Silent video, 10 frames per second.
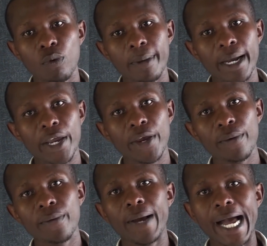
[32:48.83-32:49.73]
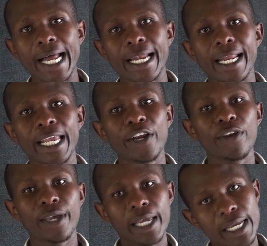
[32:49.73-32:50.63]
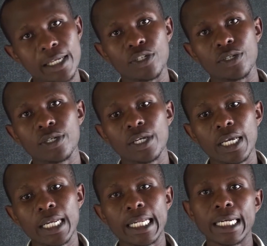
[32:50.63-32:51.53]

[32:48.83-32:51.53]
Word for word: will mark you, and in case